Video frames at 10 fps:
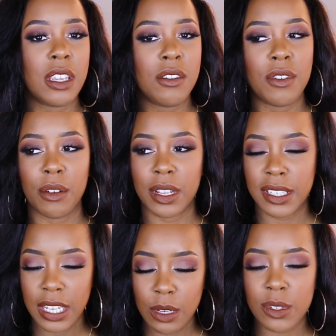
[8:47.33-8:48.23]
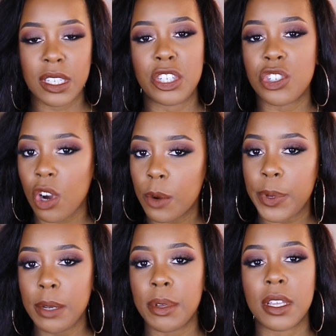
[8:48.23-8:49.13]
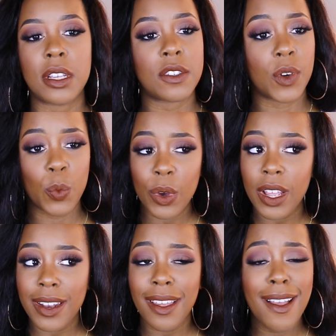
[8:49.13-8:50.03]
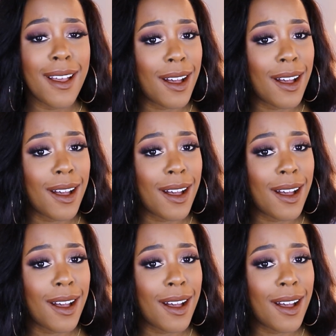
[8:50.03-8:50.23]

you know, continuously sharpen because for one,